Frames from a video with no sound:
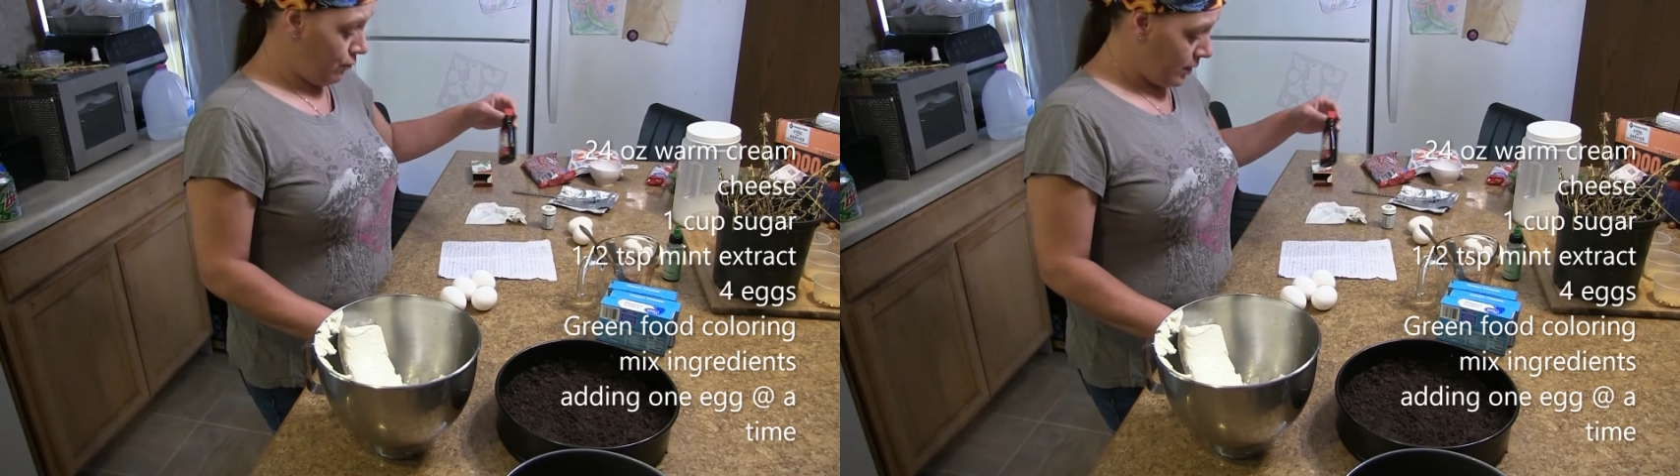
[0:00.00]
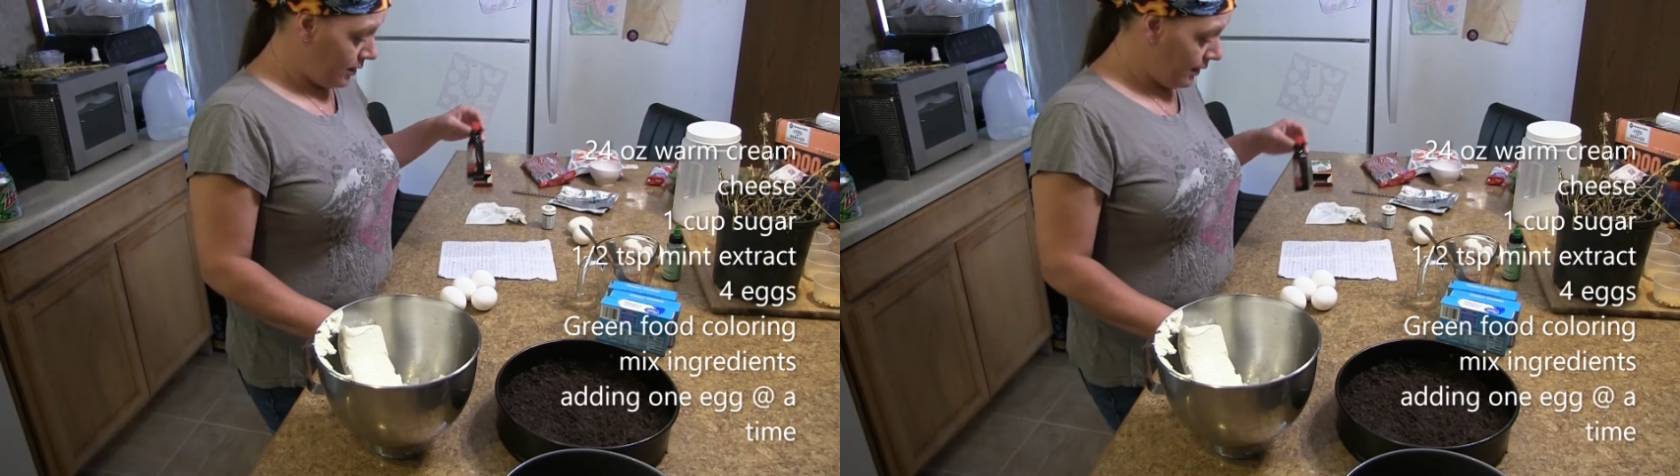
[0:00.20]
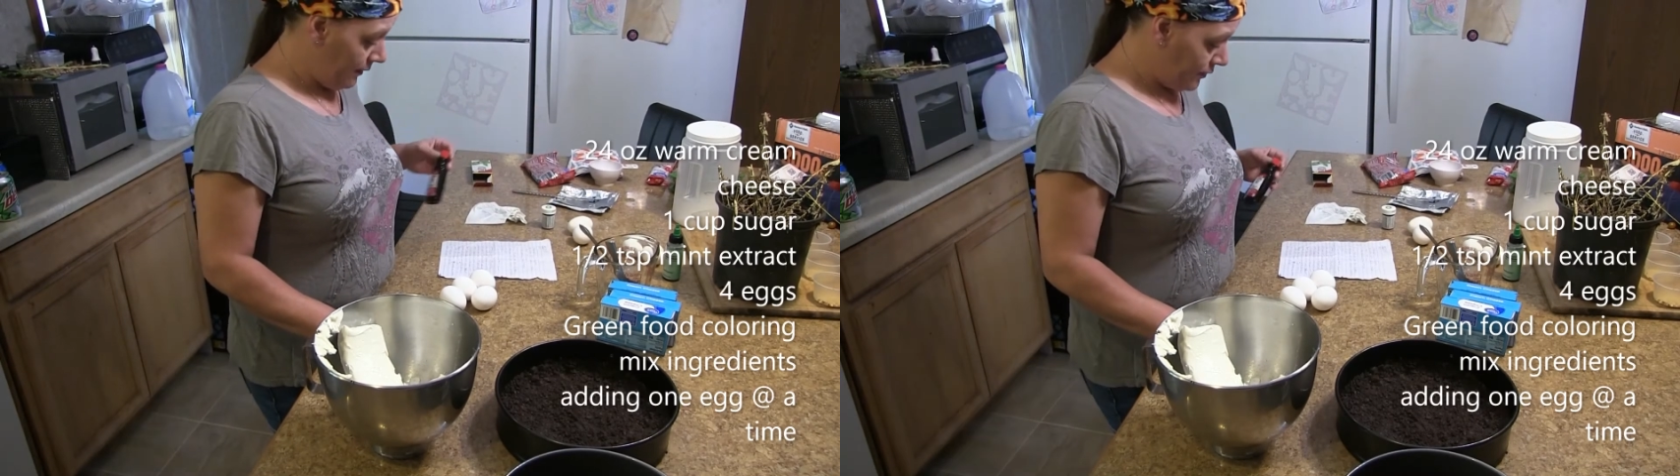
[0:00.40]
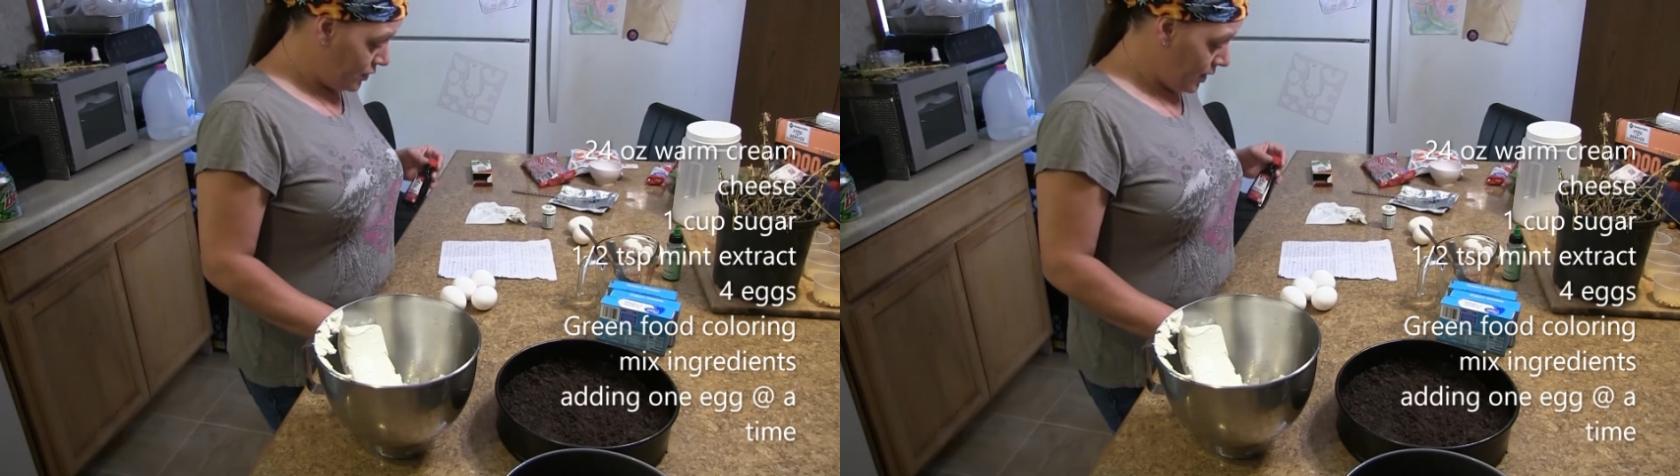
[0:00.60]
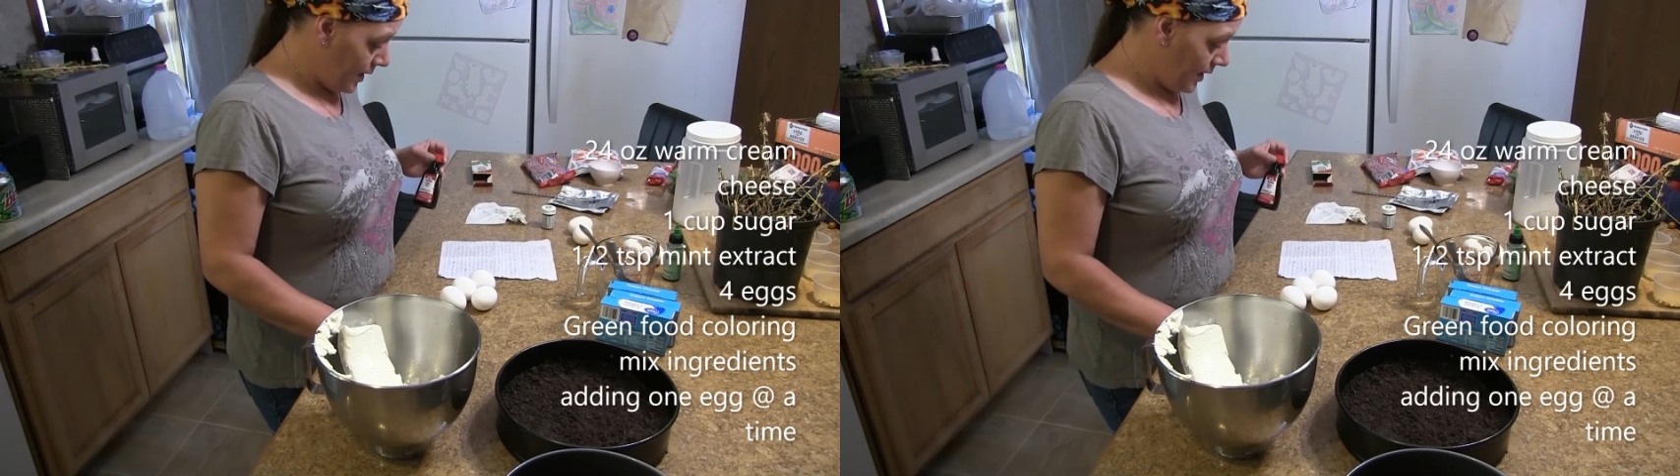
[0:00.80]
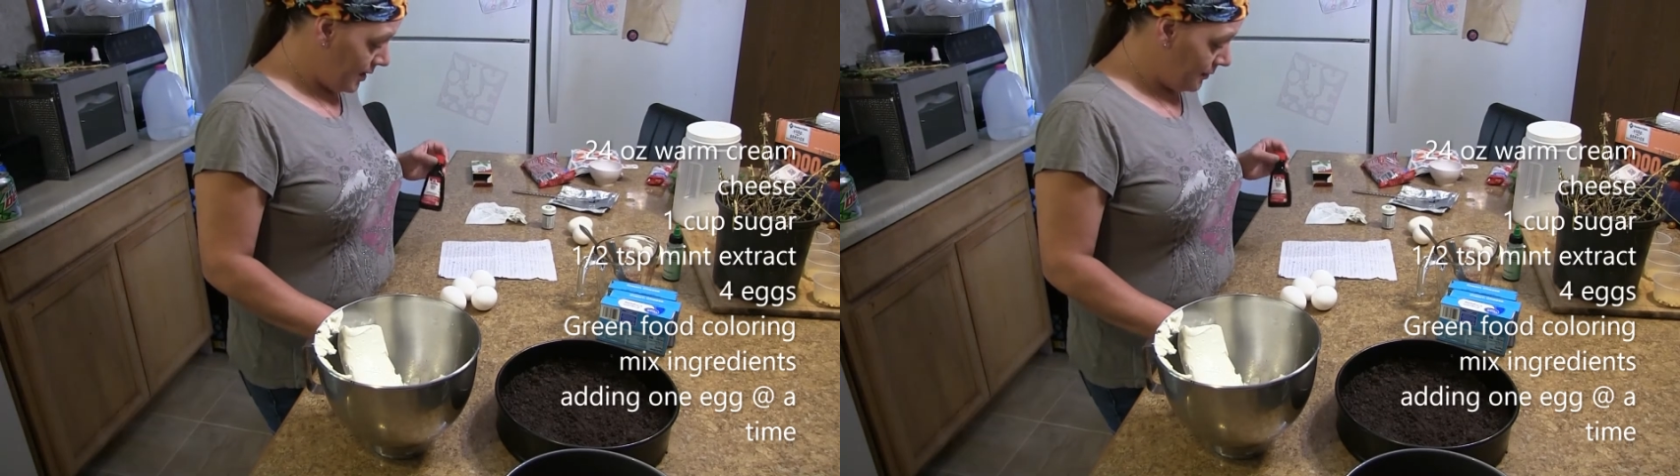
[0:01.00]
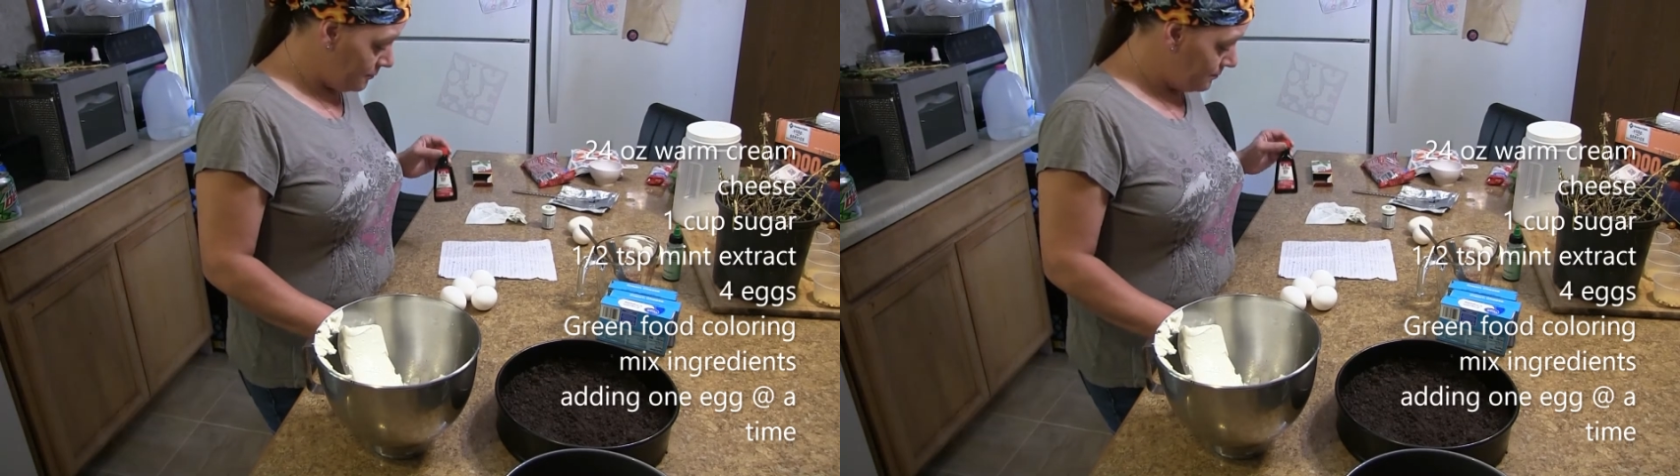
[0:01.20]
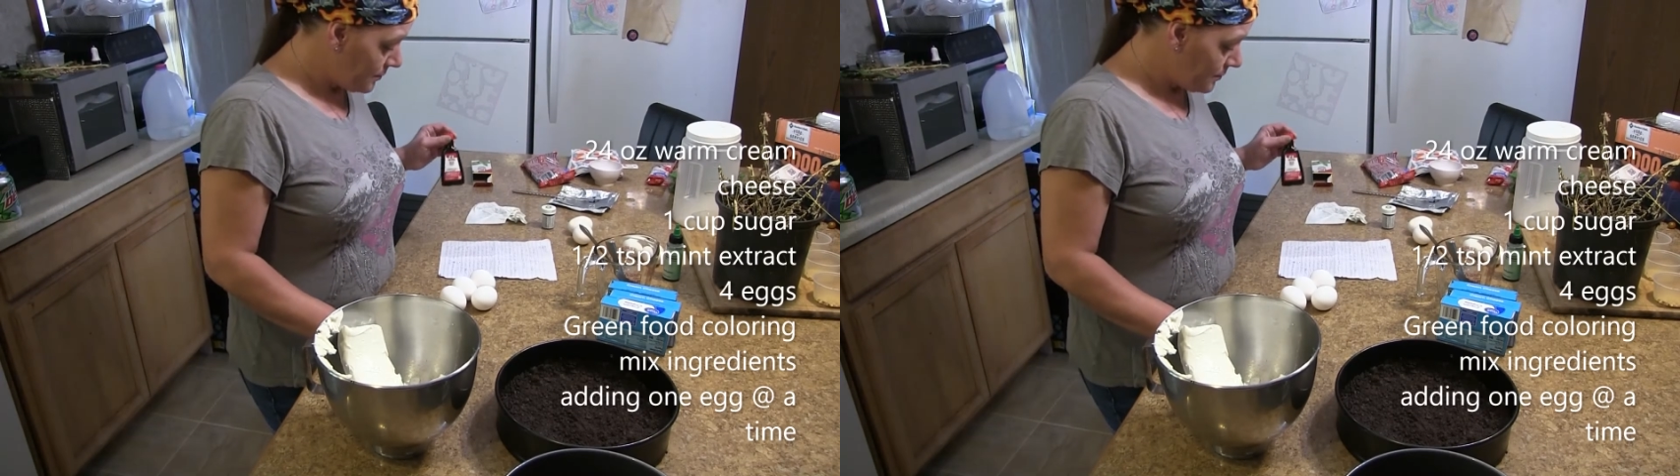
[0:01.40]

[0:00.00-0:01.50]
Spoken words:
one. I'll have to check it out.